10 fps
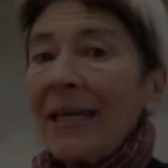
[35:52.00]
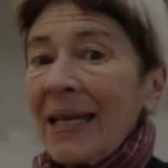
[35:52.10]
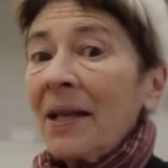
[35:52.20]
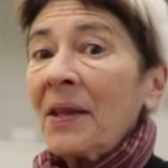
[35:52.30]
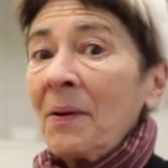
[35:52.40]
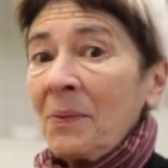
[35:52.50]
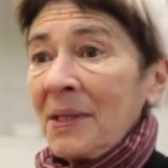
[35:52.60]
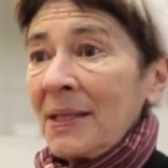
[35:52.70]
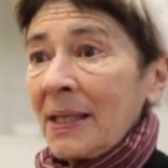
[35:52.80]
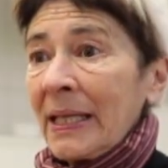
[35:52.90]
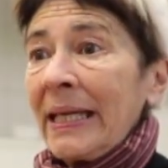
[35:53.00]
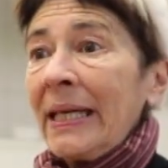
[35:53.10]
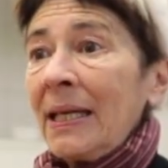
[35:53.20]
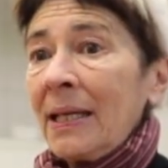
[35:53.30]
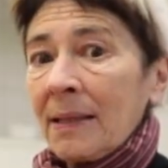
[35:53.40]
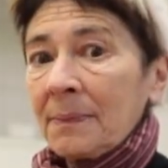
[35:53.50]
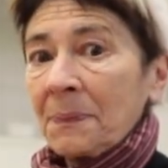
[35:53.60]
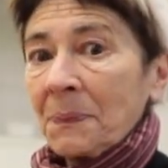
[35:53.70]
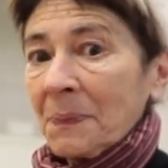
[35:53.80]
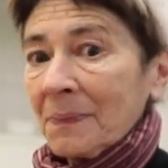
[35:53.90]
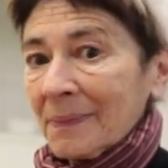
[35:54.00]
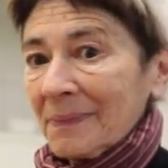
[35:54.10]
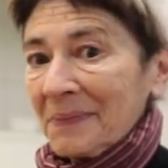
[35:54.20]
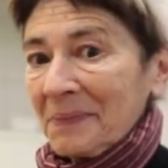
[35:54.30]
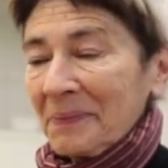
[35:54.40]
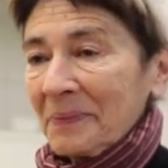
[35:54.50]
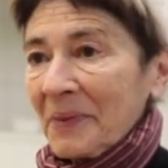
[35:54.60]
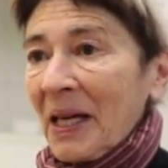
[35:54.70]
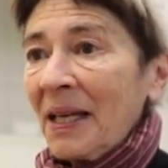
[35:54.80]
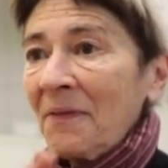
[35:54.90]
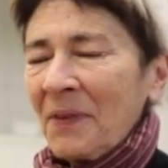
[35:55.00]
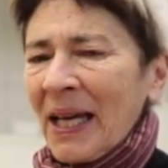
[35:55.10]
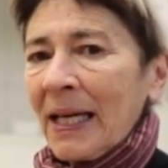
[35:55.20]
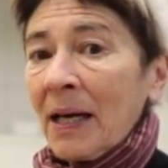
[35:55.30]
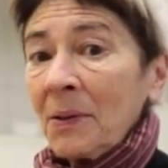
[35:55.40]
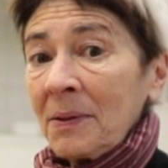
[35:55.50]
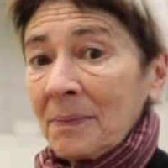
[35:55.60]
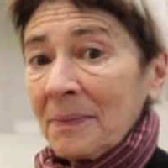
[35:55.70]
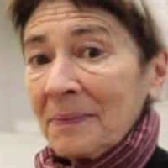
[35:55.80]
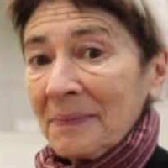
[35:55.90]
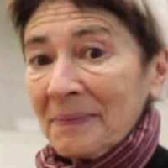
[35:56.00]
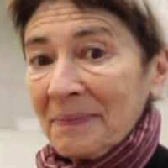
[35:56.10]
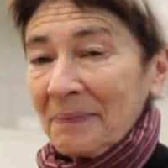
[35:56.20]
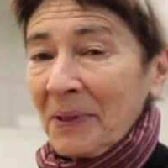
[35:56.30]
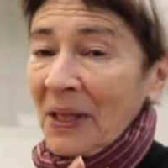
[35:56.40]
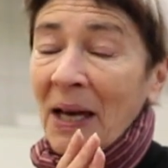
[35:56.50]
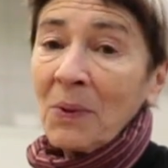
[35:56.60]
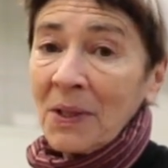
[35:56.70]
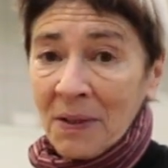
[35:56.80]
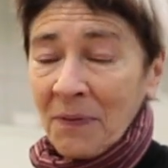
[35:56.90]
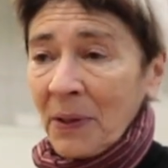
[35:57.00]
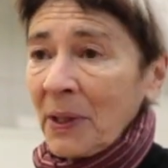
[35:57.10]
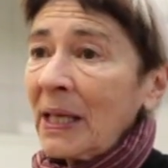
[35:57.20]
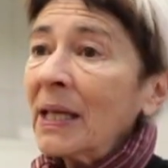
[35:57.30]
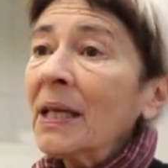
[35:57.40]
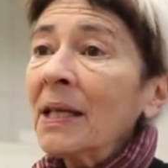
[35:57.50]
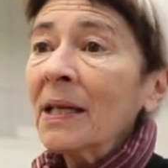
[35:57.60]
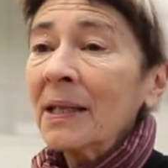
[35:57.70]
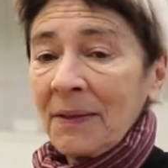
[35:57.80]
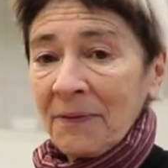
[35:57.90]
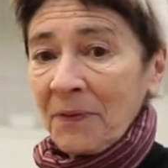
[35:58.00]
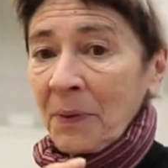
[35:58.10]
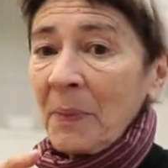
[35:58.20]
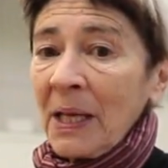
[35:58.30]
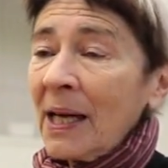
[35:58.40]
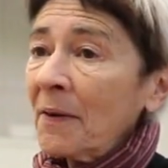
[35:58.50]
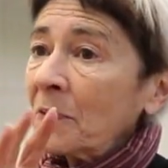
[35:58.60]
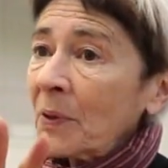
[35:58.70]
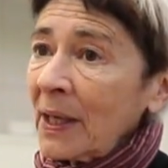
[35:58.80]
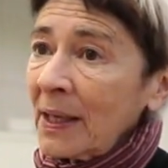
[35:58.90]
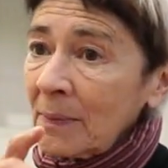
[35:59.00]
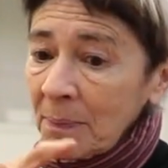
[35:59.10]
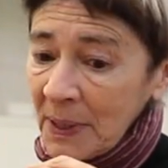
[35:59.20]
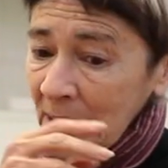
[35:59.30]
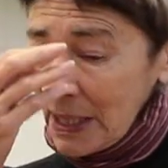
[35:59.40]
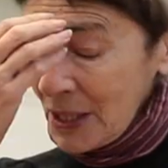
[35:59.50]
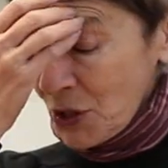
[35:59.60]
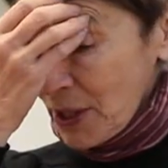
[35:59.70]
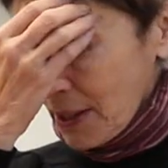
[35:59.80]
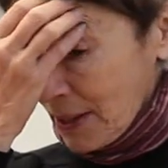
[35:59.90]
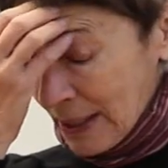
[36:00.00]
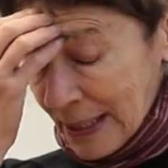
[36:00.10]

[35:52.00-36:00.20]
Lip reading: Yeah, that was a key. I left that out. But that was a very key for me after I had been teaching